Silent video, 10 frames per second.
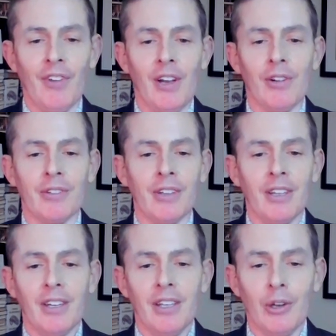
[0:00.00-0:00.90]
held
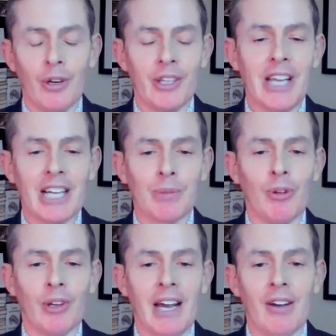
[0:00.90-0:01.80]
in a
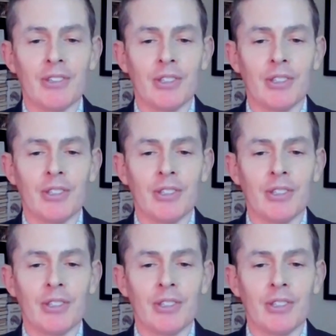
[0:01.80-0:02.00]
taxable account.